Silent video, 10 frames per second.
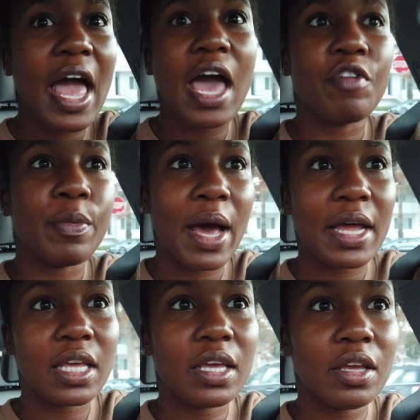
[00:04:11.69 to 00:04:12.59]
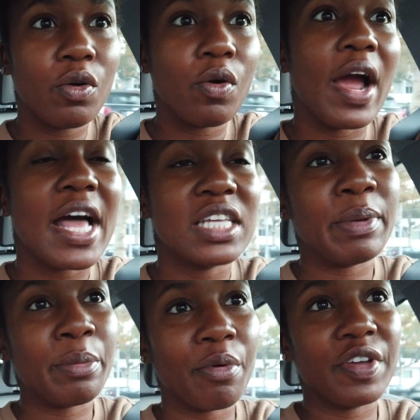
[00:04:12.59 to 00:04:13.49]
everybody, or has
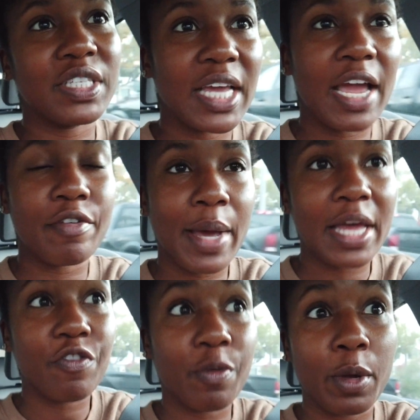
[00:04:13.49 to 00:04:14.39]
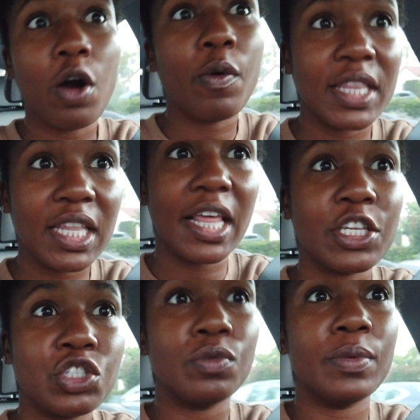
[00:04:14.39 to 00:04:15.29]
been preventing everybody from going the
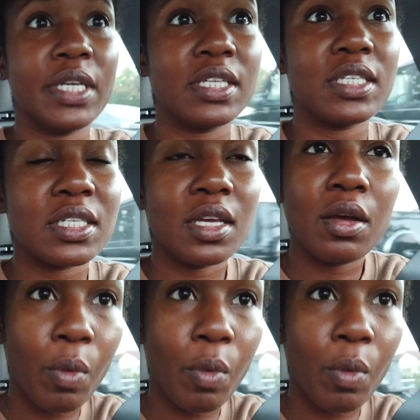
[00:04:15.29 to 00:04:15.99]
last 2 weeks,